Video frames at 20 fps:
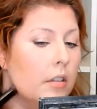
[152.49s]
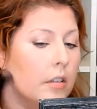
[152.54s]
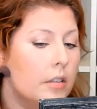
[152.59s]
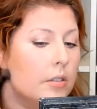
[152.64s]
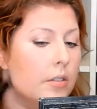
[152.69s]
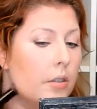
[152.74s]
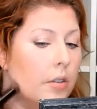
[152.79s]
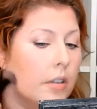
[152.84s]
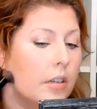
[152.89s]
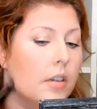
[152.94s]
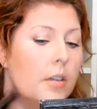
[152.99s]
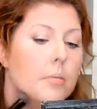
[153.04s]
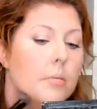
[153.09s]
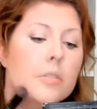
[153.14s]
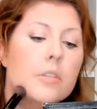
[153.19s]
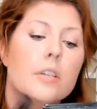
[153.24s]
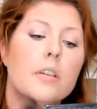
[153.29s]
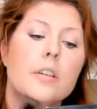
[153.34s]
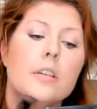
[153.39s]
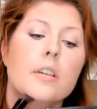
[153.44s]
So then I'm
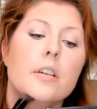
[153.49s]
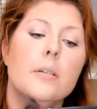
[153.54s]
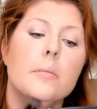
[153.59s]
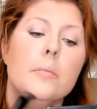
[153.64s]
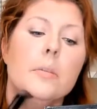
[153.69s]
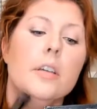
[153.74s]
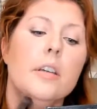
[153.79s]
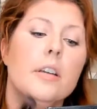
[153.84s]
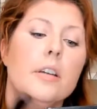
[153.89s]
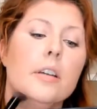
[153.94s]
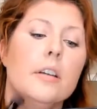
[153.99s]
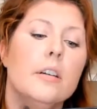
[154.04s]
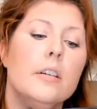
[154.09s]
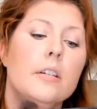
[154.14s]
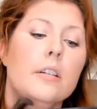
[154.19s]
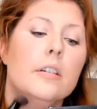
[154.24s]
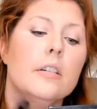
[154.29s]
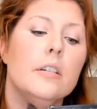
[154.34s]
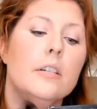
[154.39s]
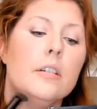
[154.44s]
just going to come here.